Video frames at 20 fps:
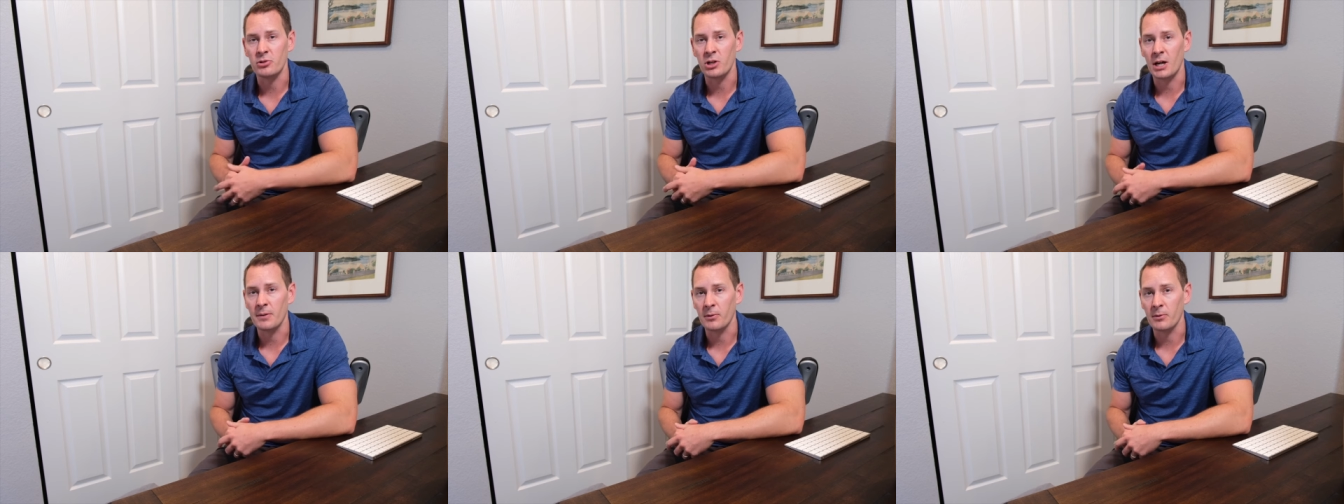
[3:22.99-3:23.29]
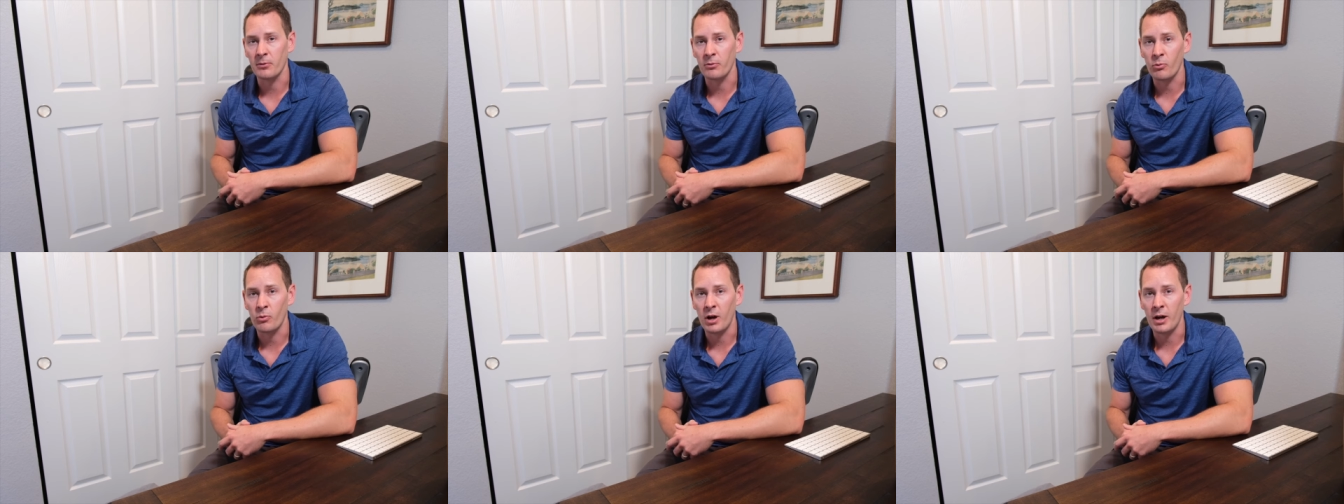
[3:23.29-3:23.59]
driver
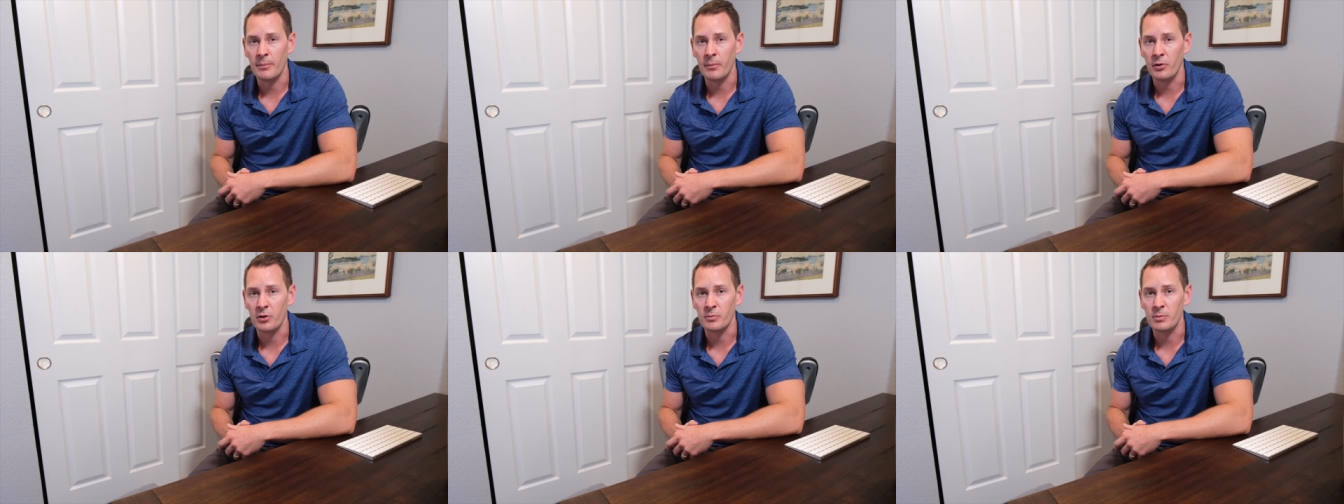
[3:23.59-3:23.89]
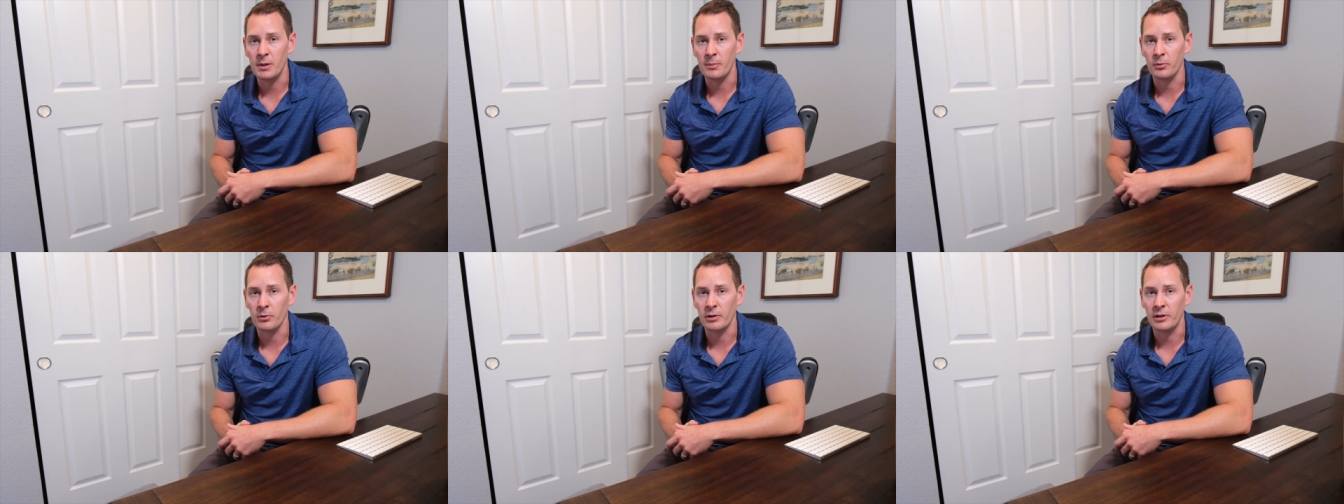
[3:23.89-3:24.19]
for why most
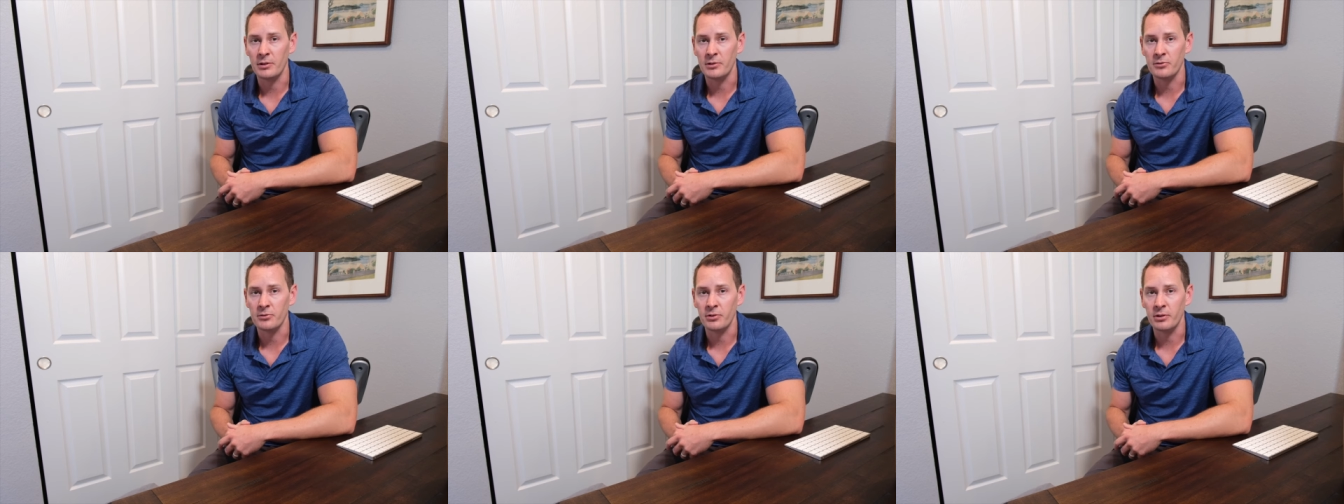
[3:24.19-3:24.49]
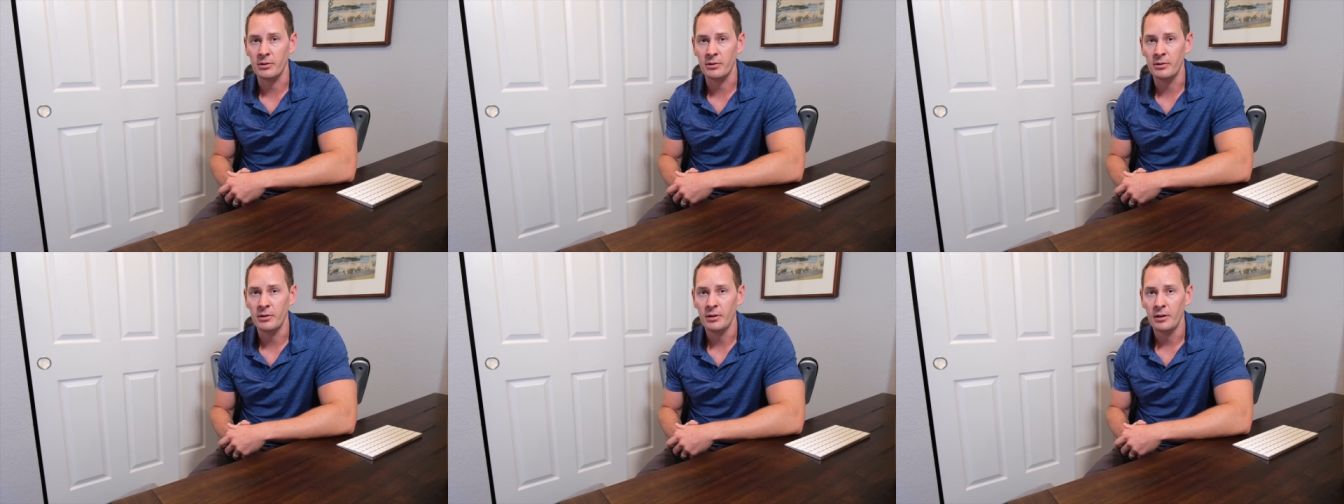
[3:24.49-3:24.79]
people are
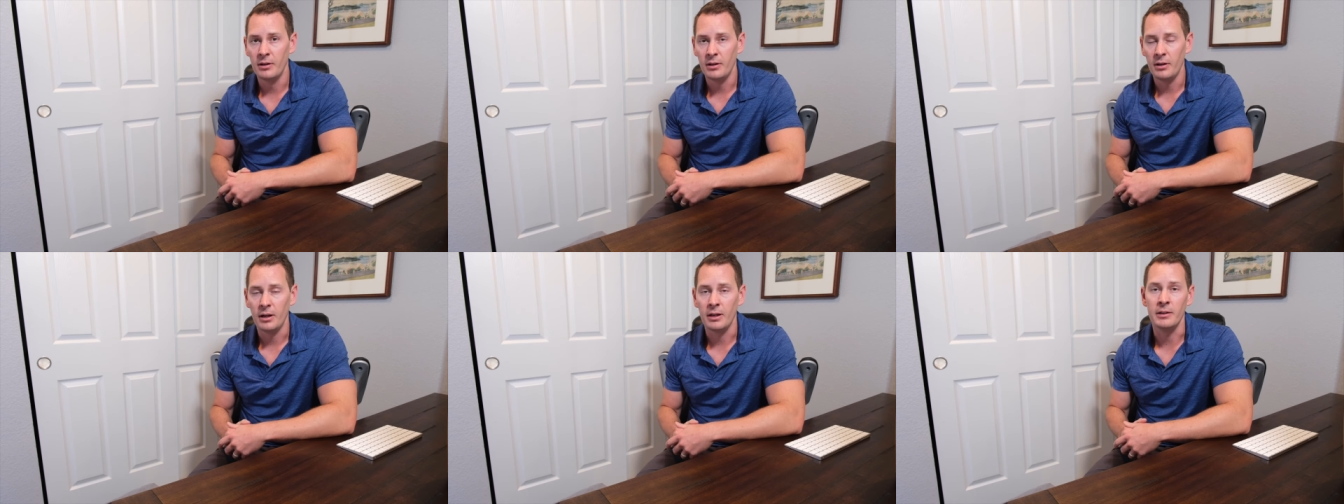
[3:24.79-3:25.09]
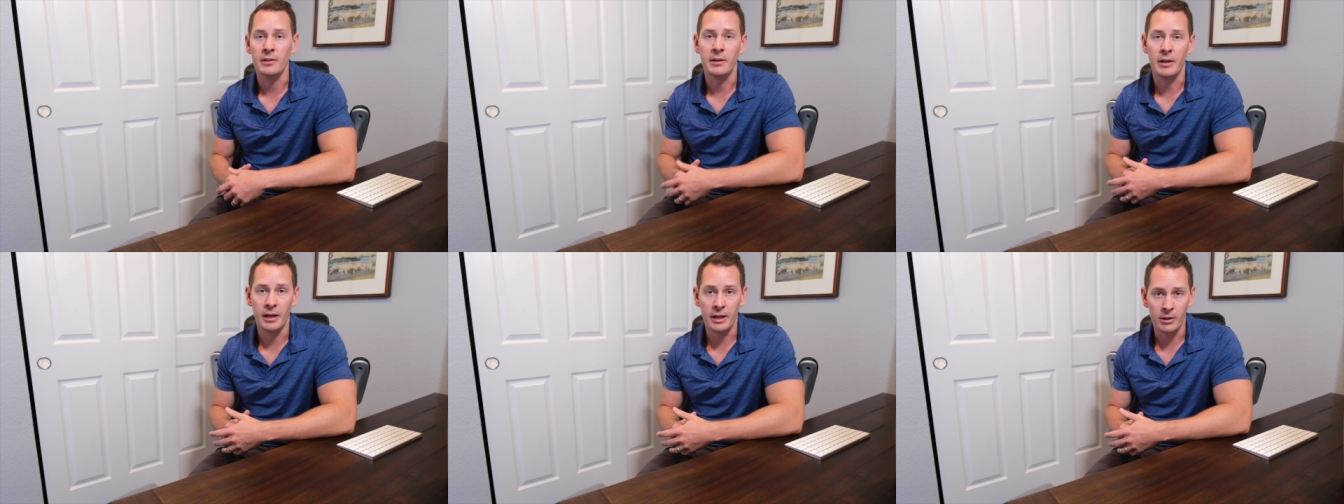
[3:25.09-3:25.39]
interested in
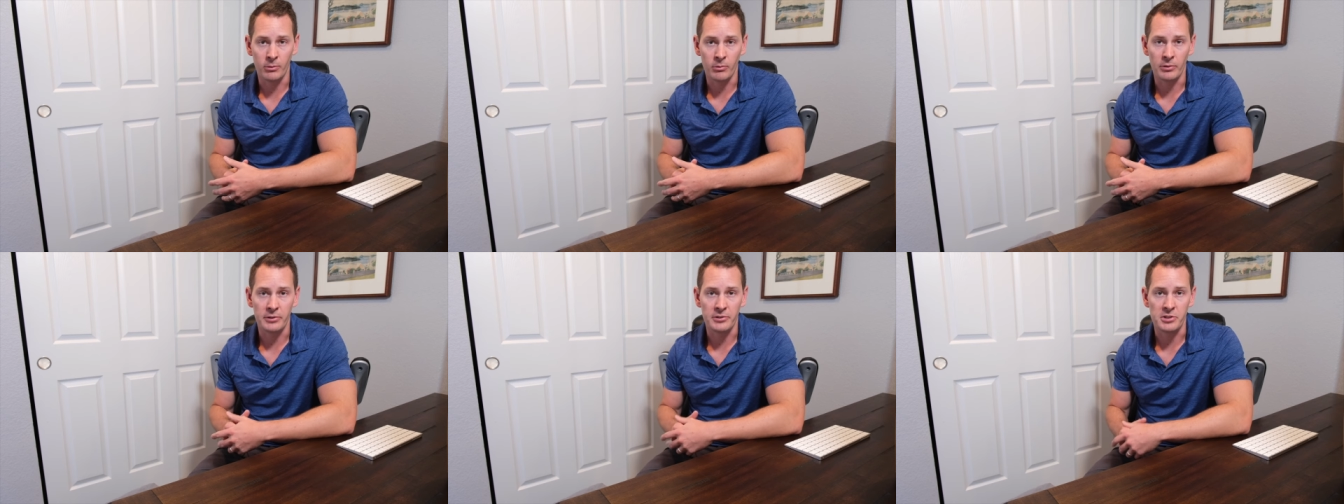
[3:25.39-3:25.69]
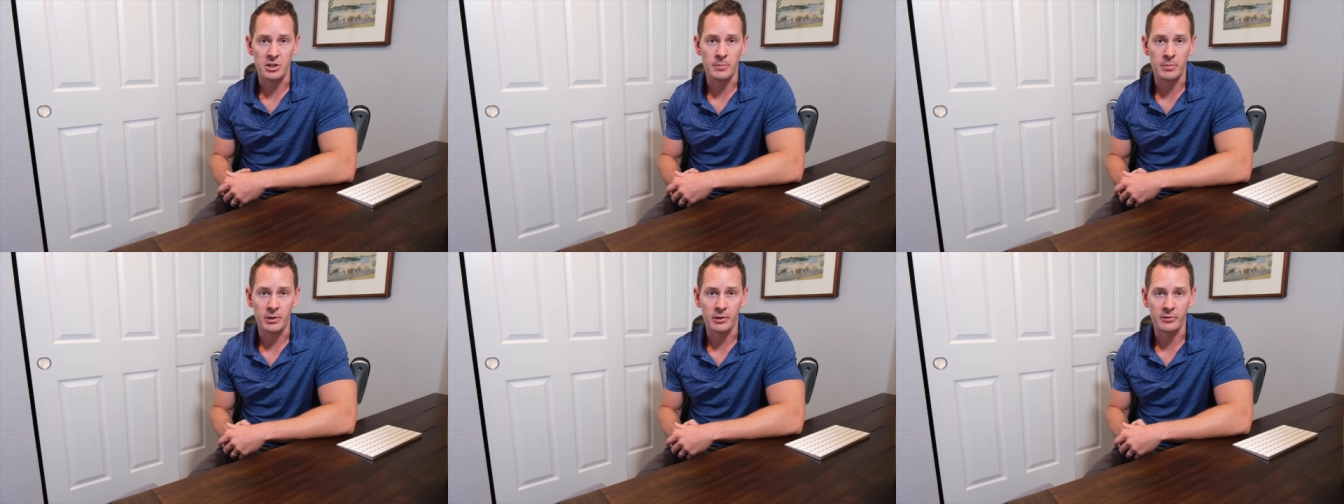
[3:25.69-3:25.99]
getting one of
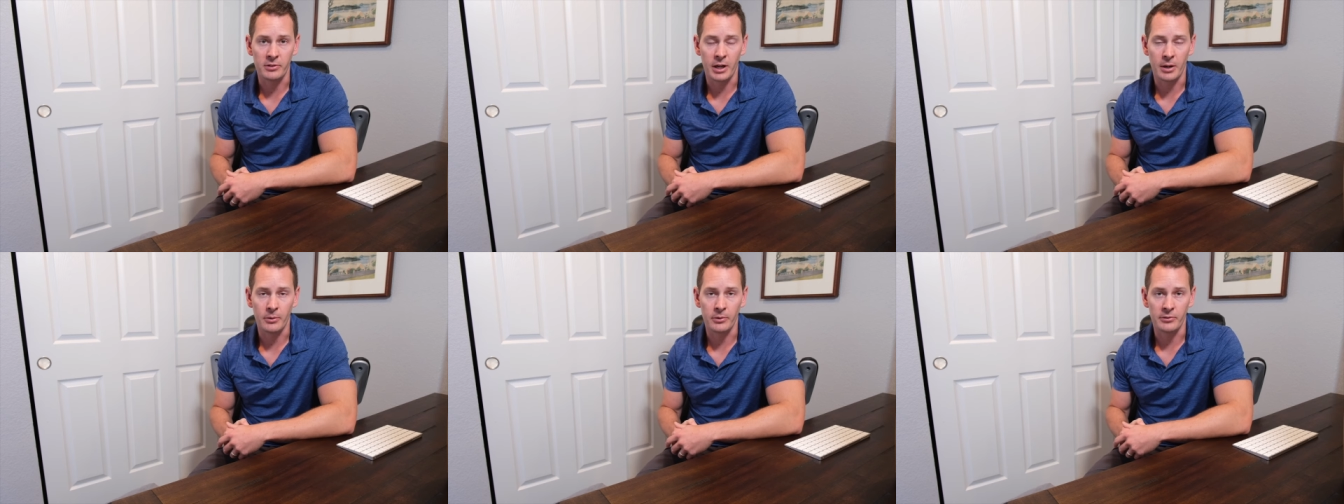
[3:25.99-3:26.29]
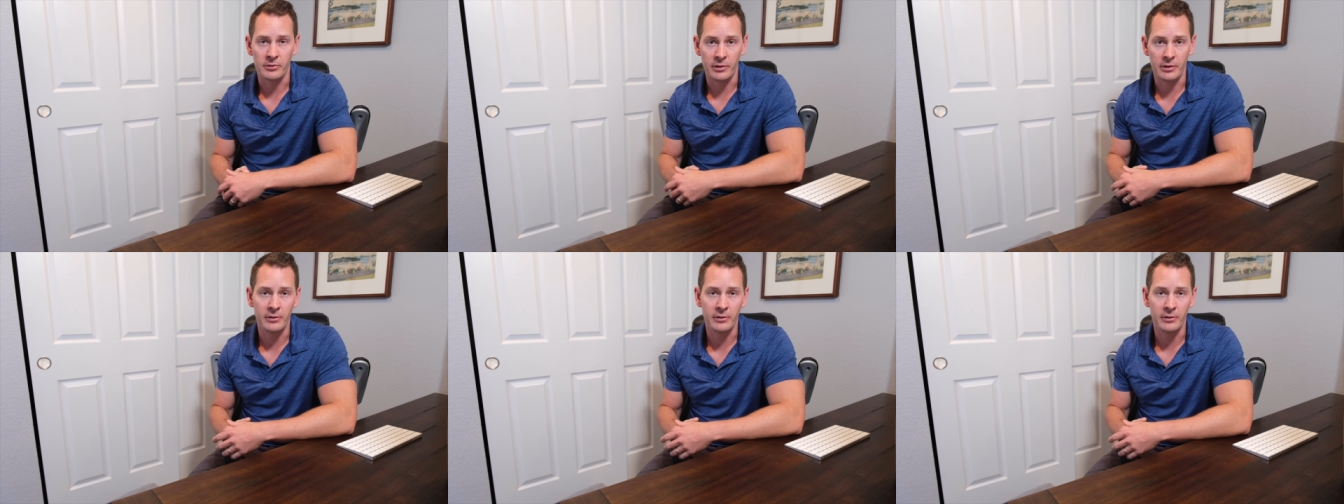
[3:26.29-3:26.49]
these GPS collars,